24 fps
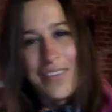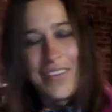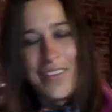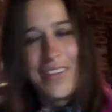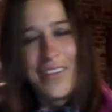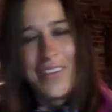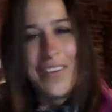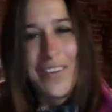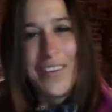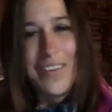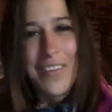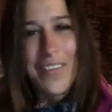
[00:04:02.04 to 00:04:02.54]

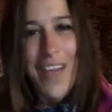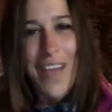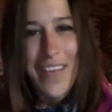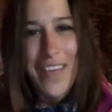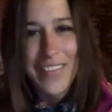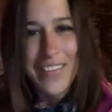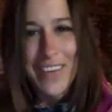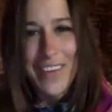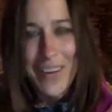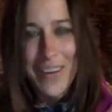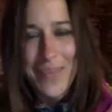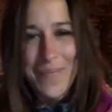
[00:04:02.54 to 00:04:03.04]
in
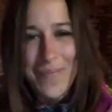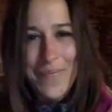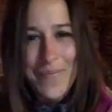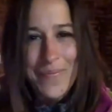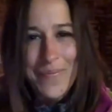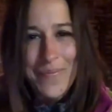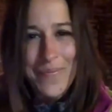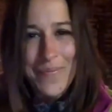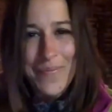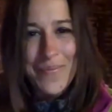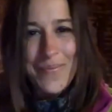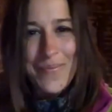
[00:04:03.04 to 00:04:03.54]
Alaska.
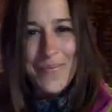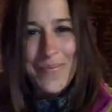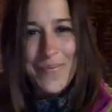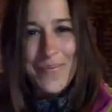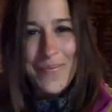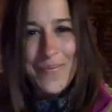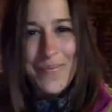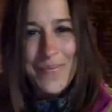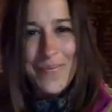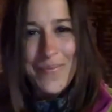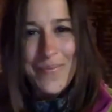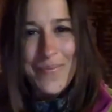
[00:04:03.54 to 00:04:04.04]

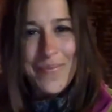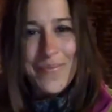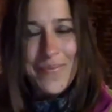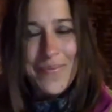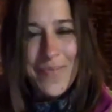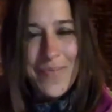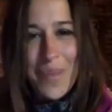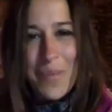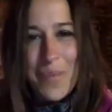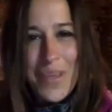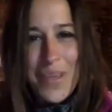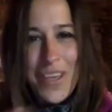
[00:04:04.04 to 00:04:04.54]

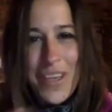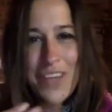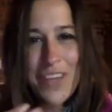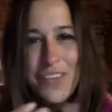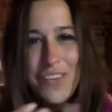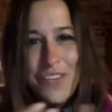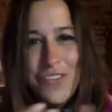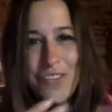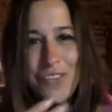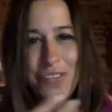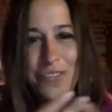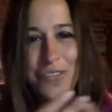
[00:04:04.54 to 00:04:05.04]
Let me
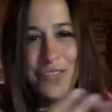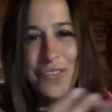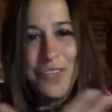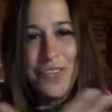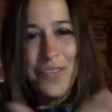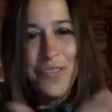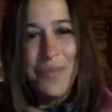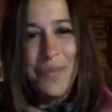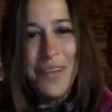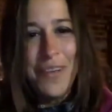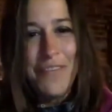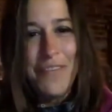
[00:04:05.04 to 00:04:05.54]
introduce you to
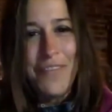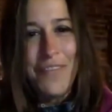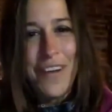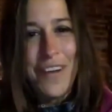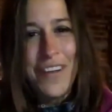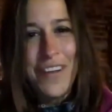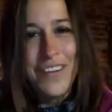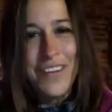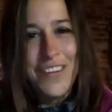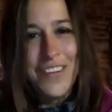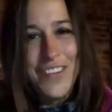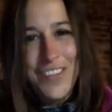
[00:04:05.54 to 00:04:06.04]
my friend
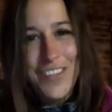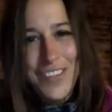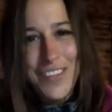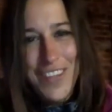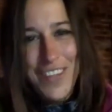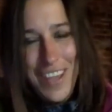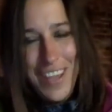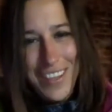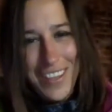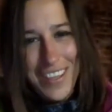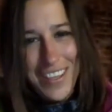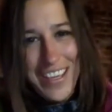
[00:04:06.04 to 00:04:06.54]

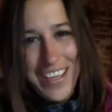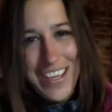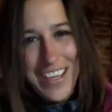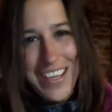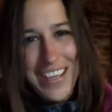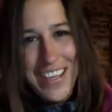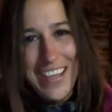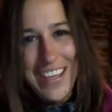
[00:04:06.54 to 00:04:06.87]
Shelly.